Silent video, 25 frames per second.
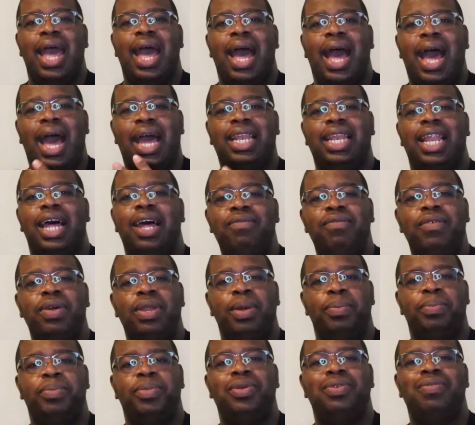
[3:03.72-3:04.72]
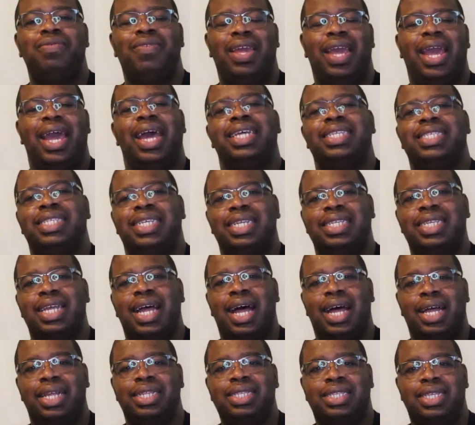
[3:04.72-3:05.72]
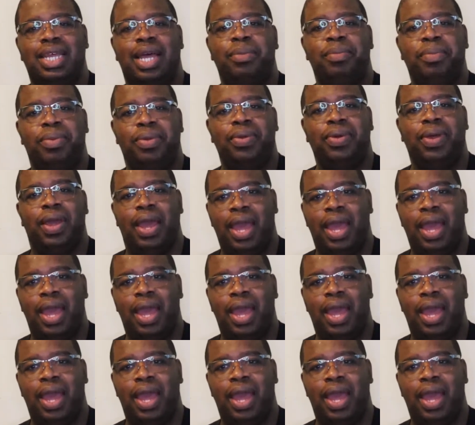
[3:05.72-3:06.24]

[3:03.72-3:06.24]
I love when a movie has this ensemble